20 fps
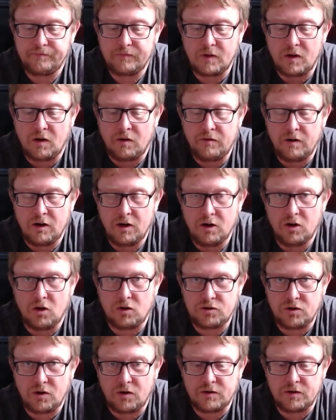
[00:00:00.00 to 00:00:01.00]
a
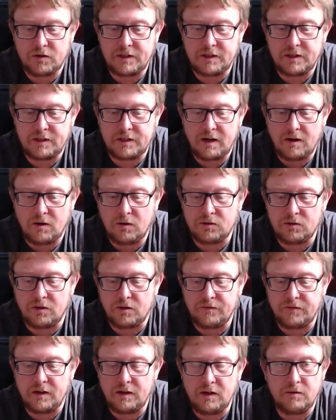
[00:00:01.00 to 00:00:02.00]
lot harder to get hold
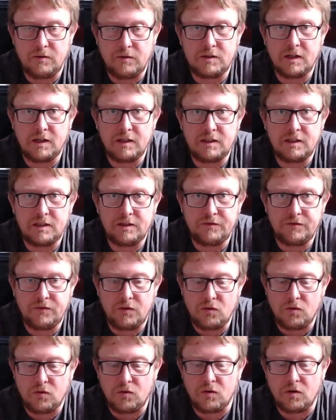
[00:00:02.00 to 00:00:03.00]
of than utilities
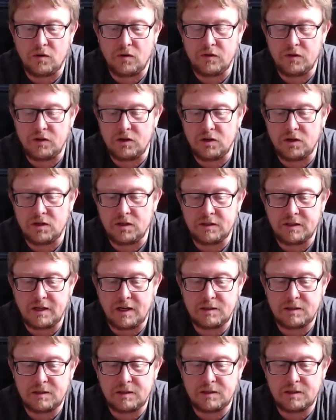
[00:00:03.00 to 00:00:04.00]
for the
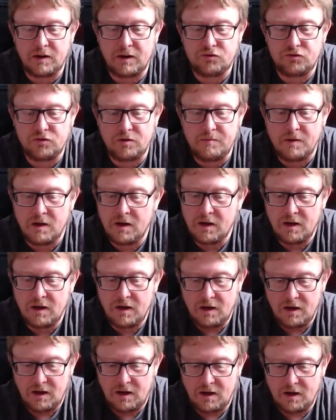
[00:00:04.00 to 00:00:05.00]
ZX Spectrum.
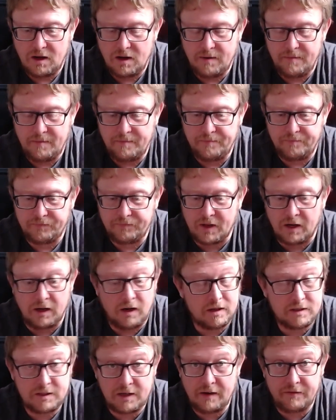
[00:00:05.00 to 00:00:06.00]

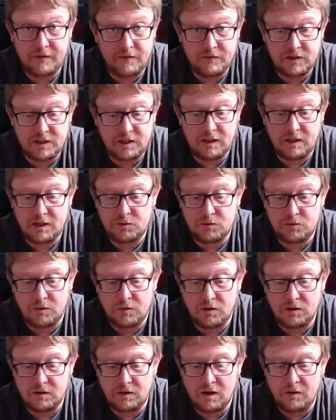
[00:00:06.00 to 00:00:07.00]
Like I say, I've never seen this
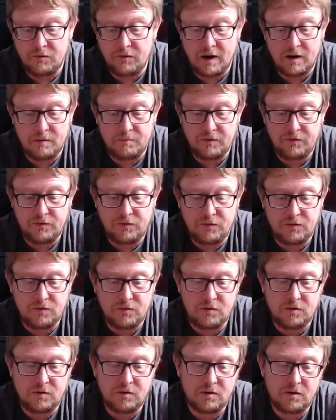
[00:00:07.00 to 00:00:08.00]
one around
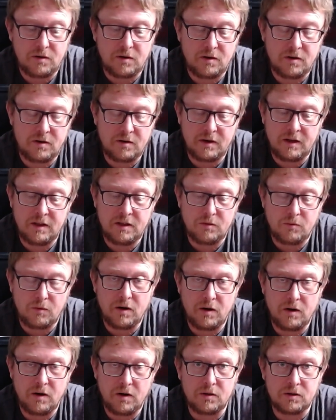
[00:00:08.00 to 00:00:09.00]
before or in the
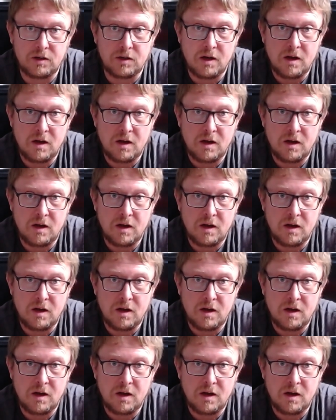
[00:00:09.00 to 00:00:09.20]
wild,